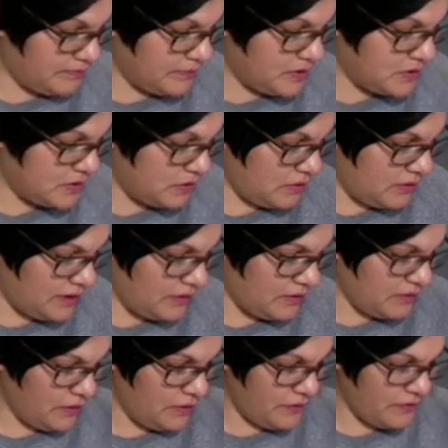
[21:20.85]
So I don't
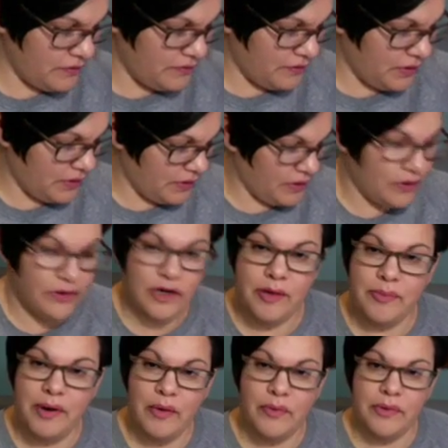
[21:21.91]
know if you've heard
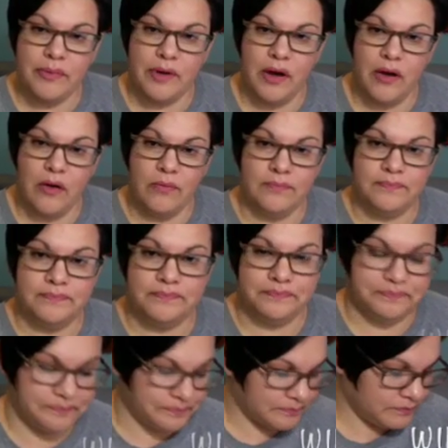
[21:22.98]
about WIPGO,
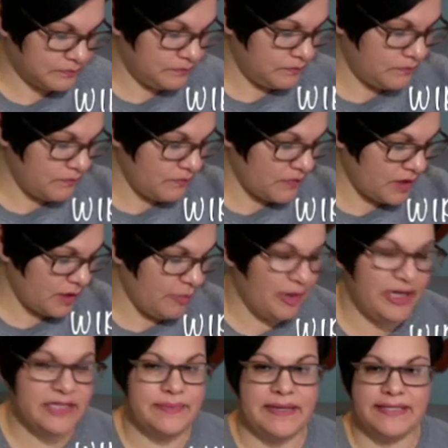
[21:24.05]
but
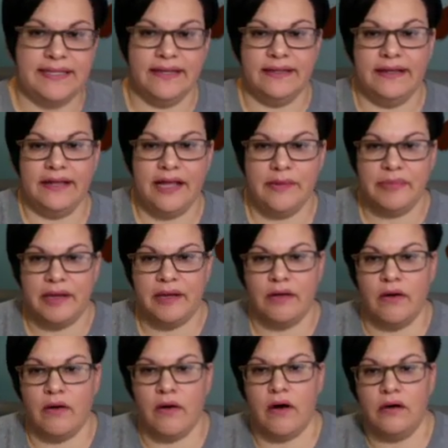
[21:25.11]
it's basically like
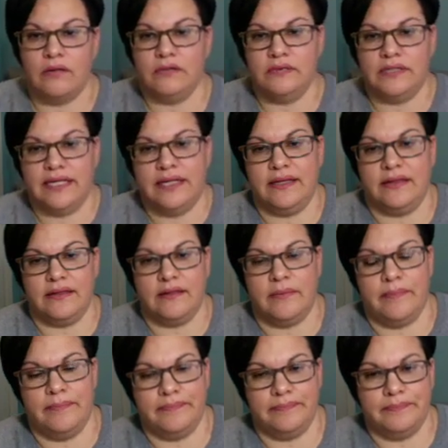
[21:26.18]
bingo. I'll link I
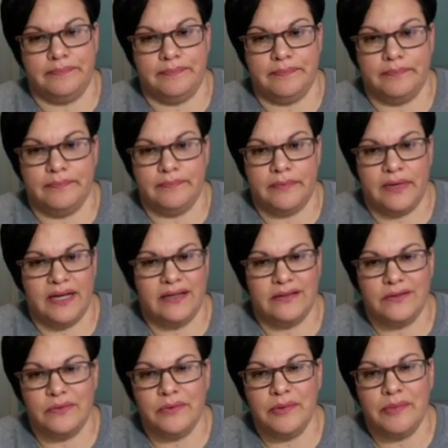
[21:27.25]

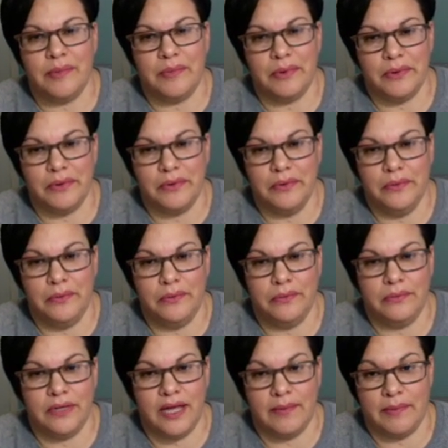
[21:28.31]
don't remember who
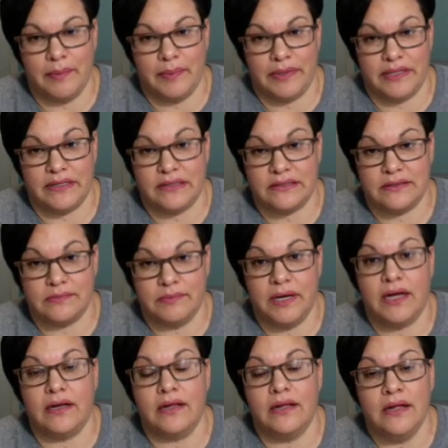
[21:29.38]
came up with this, but
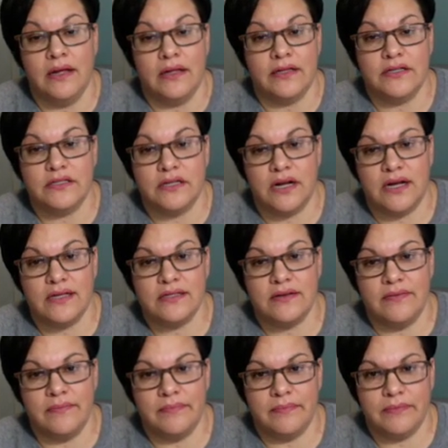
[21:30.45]
there's an
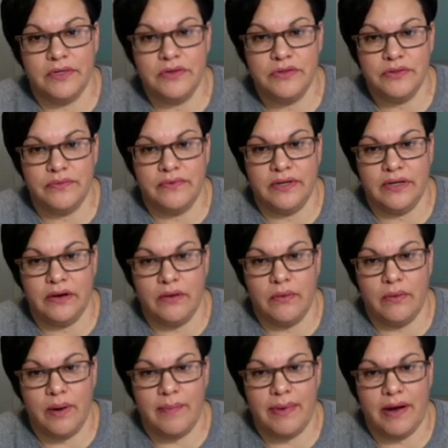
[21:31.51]
awesome YouTube video
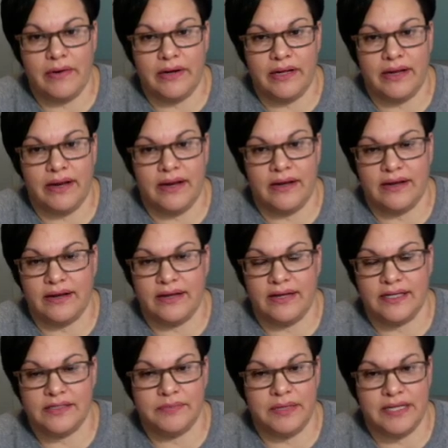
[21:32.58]
about it and it
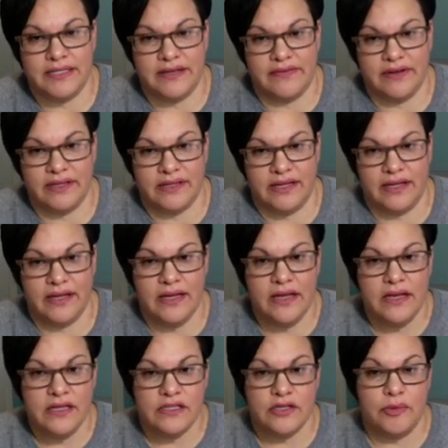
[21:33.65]
explains everything.
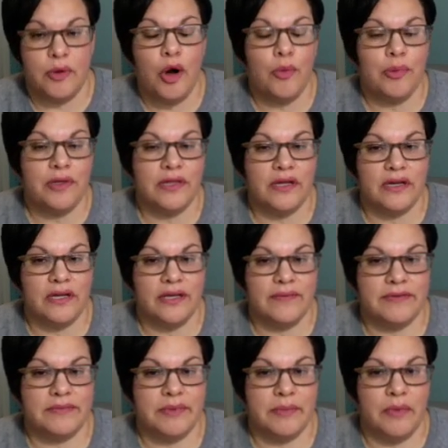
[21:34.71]
So I'm hoping that it
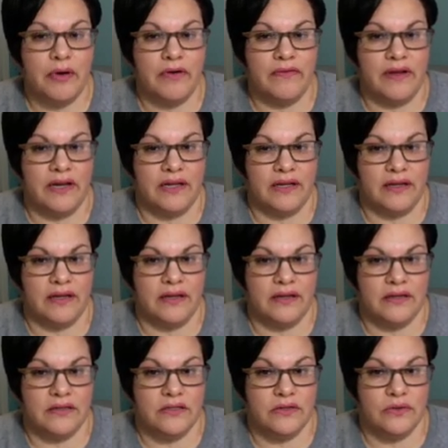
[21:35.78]
keeps me motivated
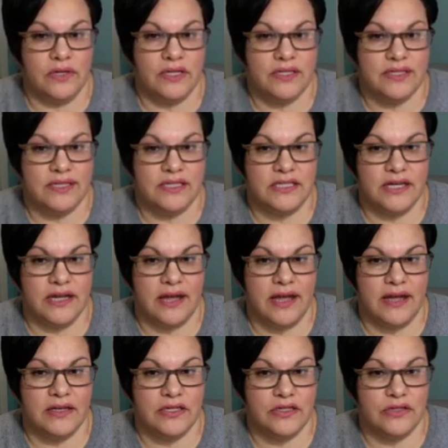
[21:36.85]
to get stitching
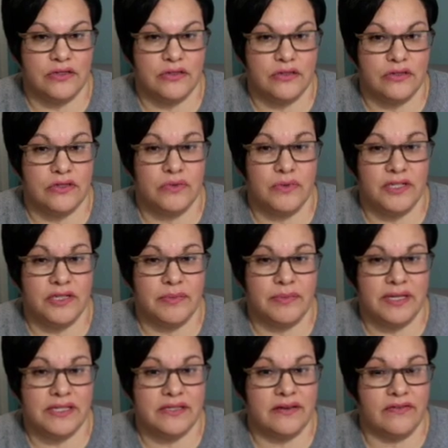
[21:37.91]
and to switch up my
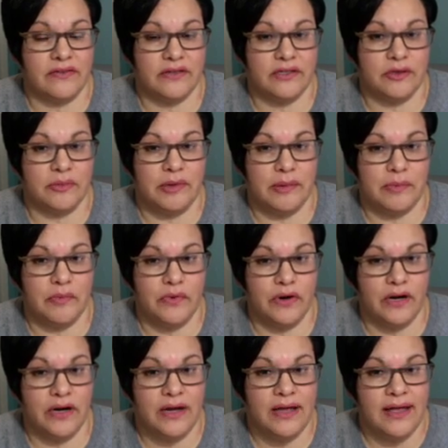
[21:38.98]
stuff a little bit
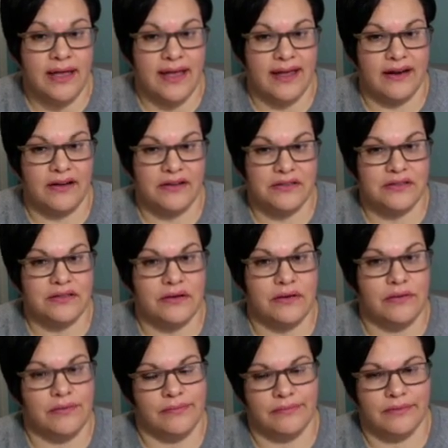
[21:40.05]
more. And
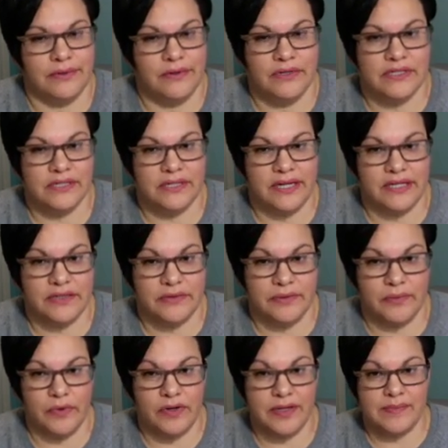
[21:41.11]
also, who doesn't like to
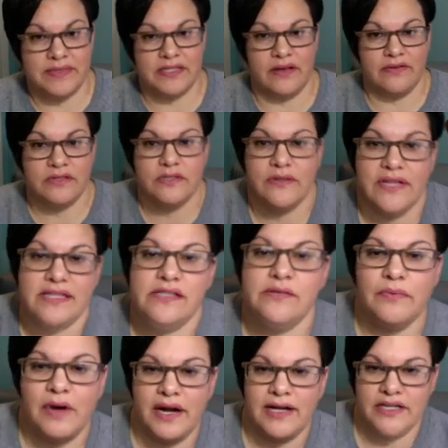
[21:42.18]
reward themselves? So this is
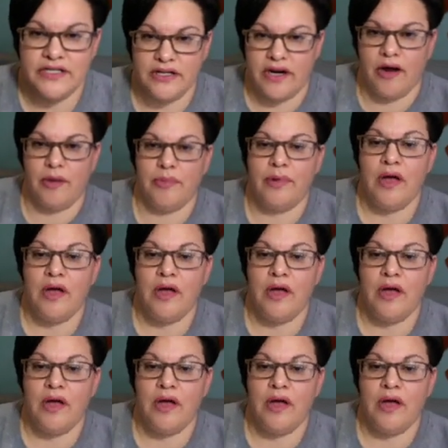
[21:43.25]
where I need your help.